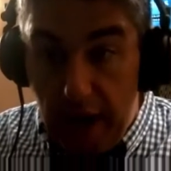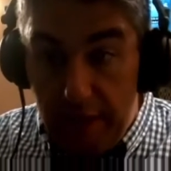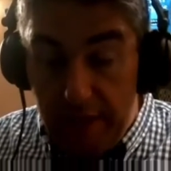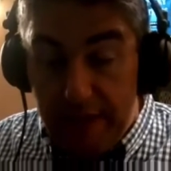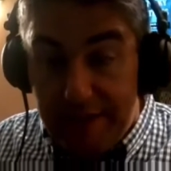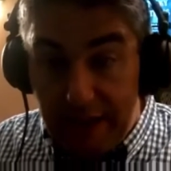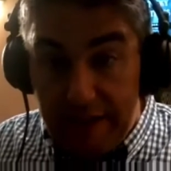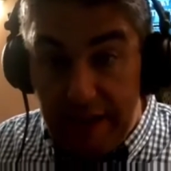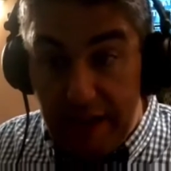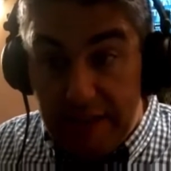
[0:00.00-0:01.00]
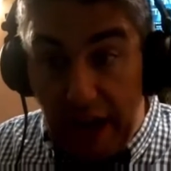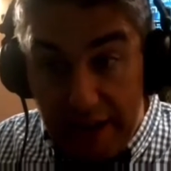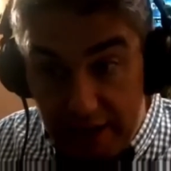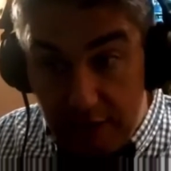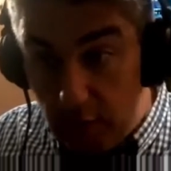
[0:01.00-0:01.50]
and then the second thing is the
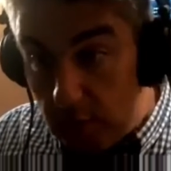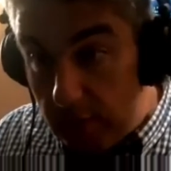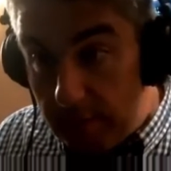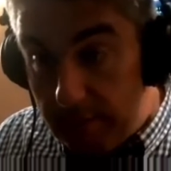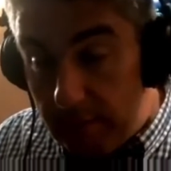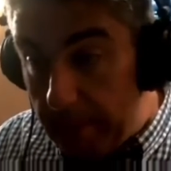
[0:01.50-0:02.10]
icing rule.